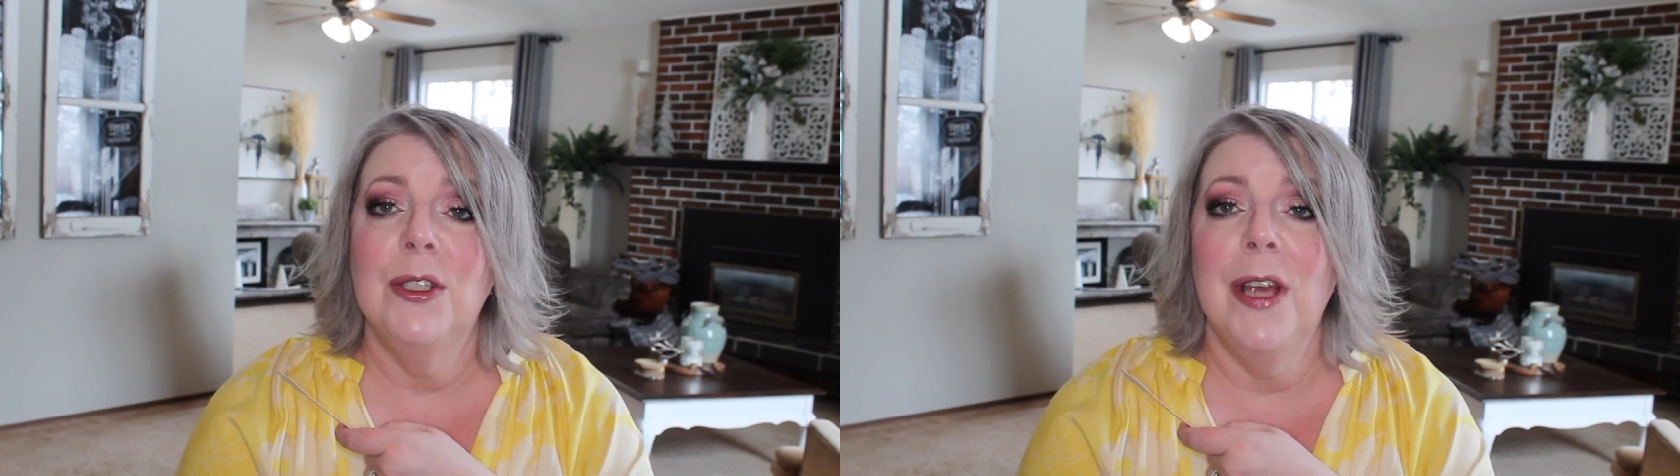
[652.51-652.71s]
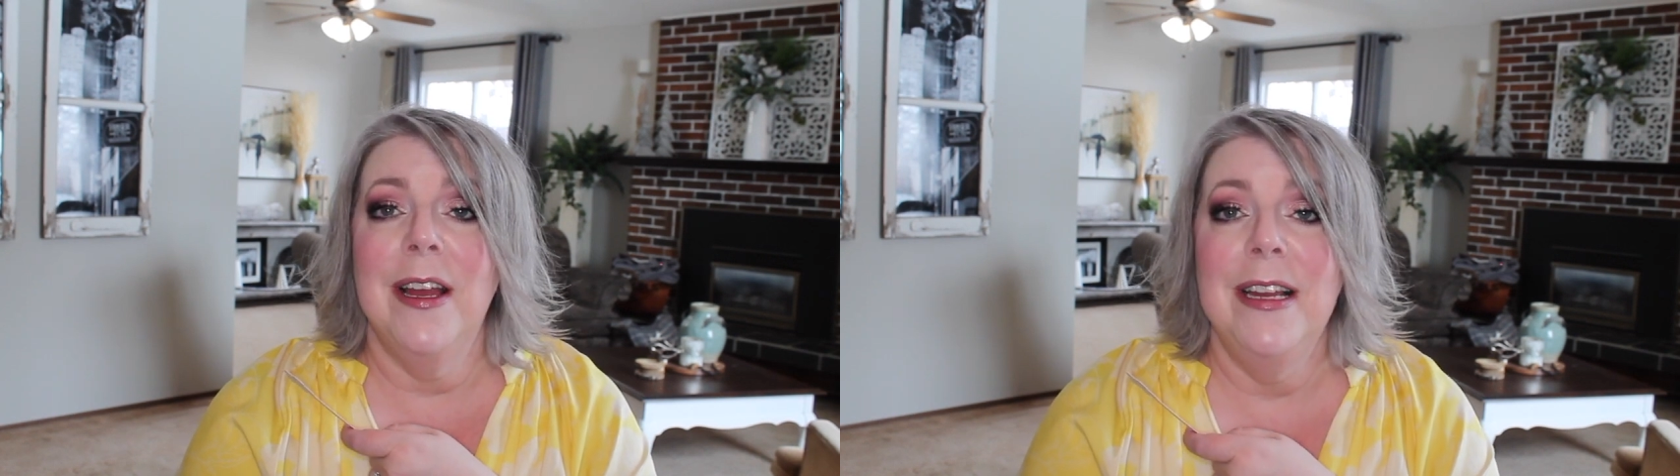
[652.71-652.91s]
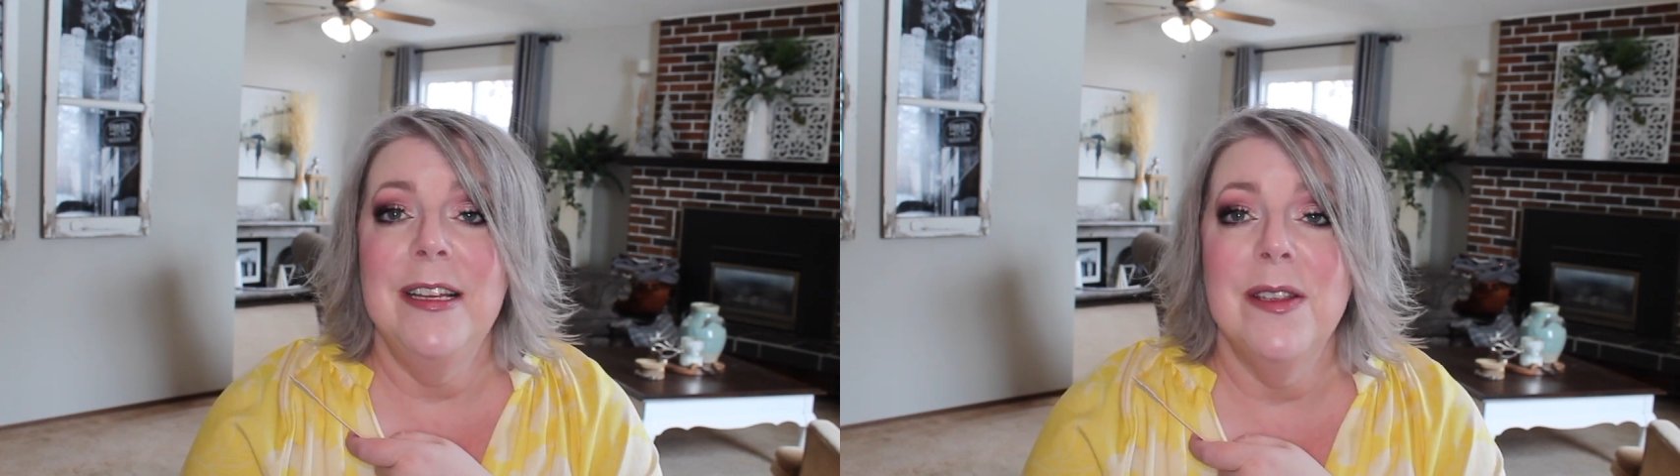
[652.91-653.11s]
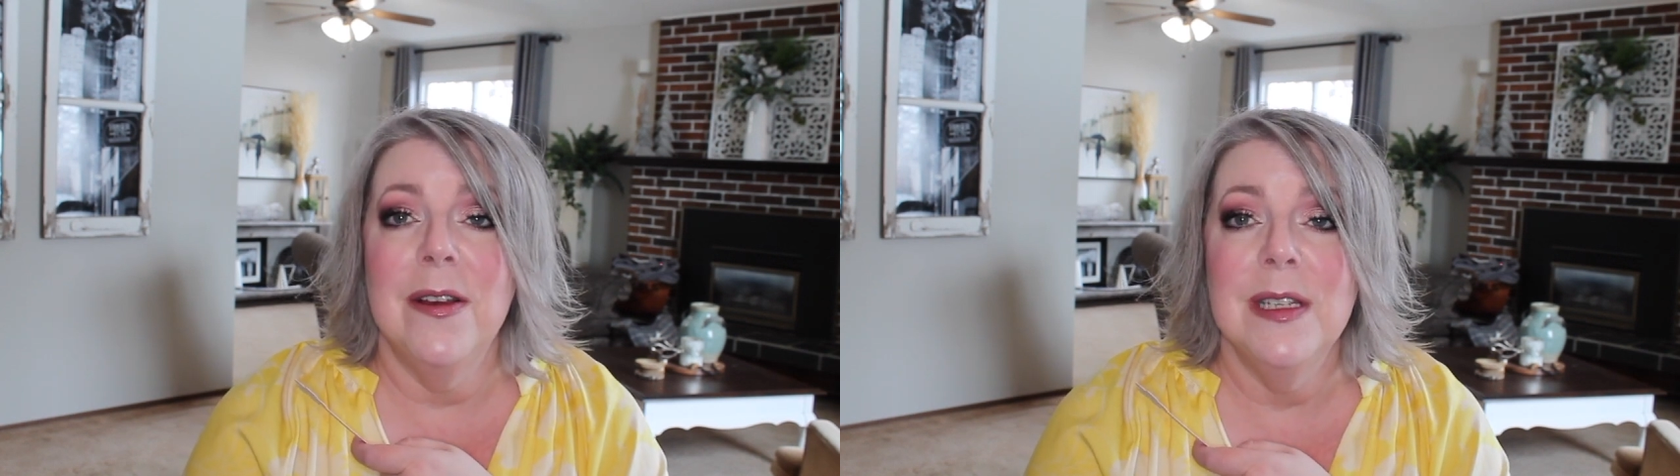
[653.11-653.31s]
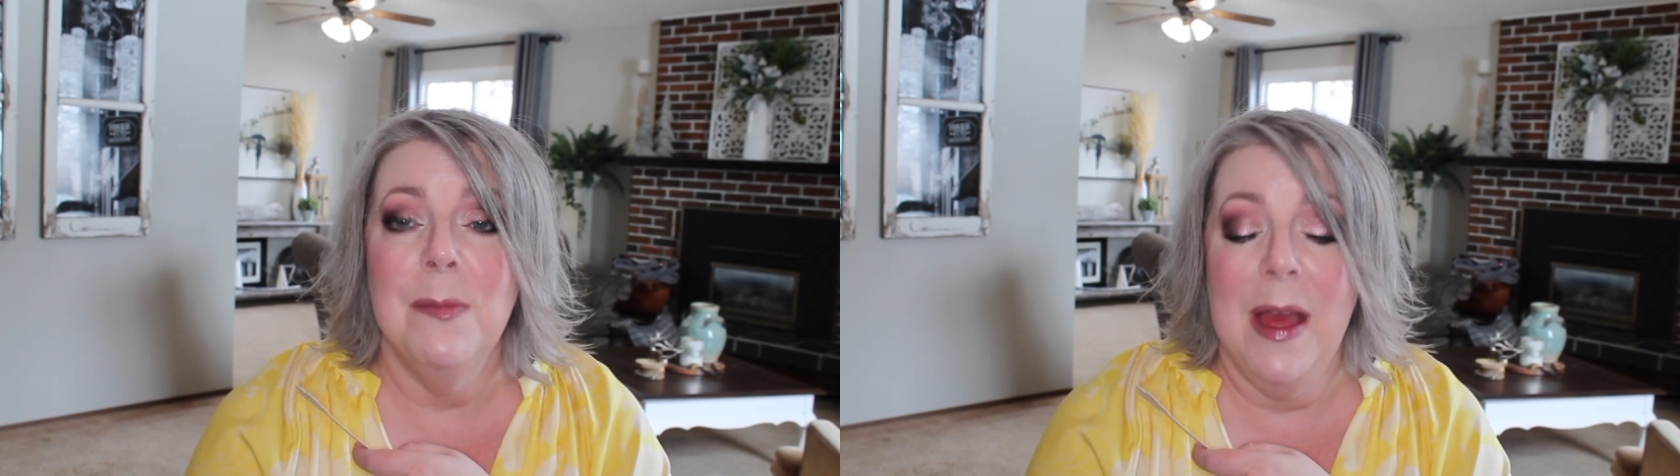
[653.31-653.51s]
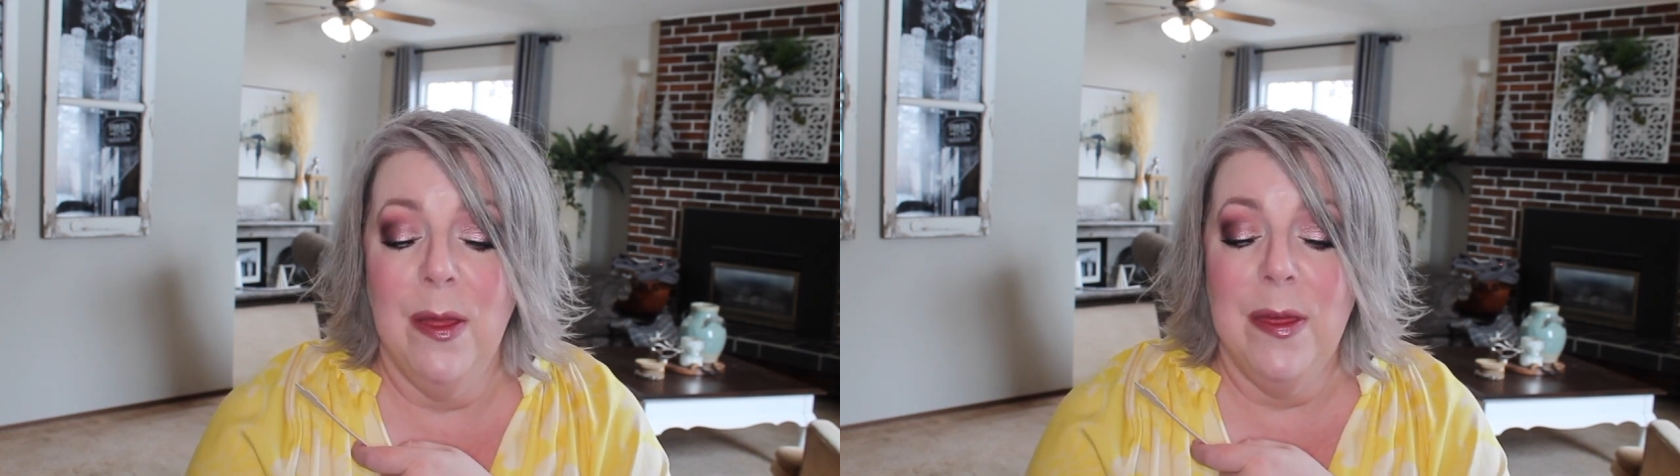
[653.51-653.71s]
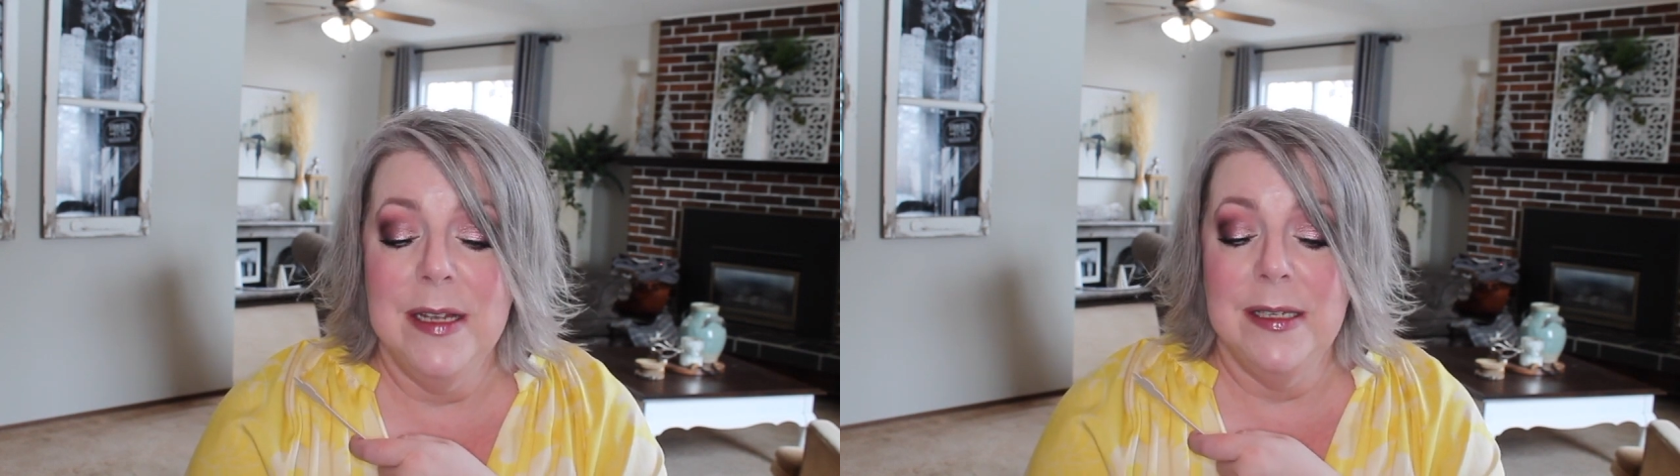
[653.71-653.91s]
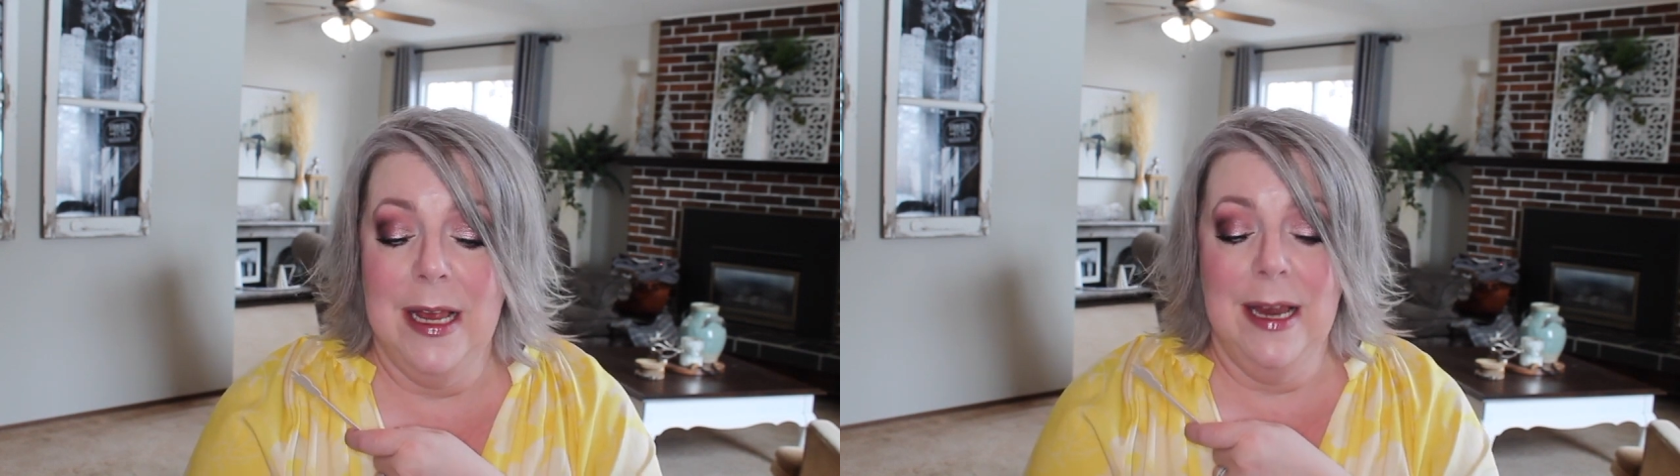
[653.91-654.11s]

Chinese osmanthus,